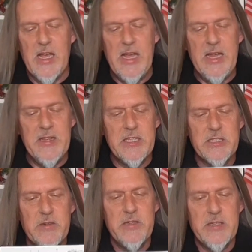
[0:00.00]
In
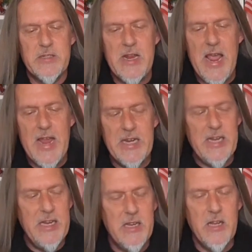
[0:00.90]
this
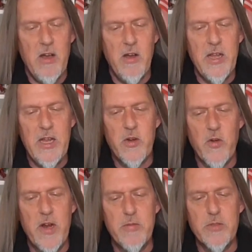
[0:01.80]
handy,
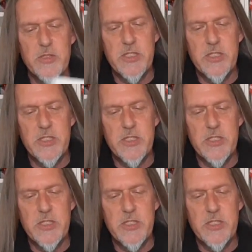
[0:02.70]
incredible